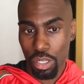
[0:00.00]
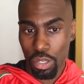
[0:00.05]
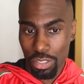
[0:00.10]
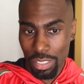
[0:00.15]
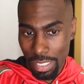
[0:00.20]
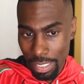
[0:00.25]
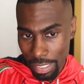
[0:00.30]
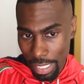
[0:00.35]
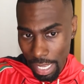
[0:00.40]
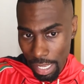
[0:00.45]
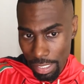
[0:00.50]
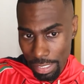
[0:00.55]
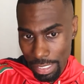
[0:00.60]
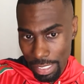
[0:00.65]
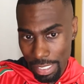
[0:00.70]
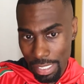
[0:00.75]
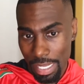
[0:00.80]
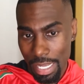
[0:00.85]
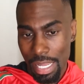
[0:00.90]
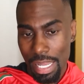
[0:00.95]
So
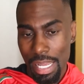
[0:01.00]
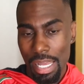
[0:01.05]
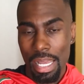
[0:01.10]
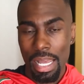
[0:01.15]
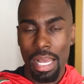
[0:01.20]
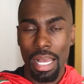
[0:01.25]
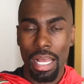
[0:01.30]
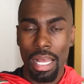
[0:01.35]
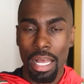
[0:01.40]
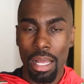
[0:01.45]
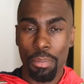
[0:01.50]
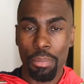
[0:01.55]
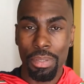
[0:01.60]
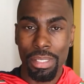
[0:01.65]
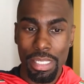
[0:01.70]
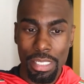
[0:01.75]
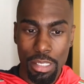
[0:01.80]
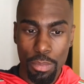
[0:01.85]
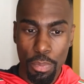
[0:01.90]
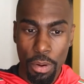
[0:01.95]
13,000
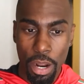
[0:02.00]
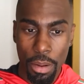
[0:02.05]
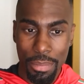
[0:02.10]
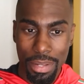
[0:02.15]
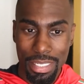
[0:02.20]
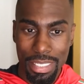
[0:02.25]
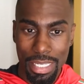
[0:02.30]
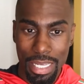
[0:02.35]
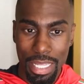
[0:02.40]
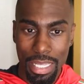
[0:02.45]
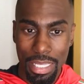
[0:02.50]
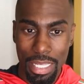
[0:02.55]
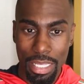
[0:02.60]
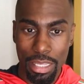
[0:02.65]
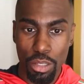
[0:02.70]
police departments,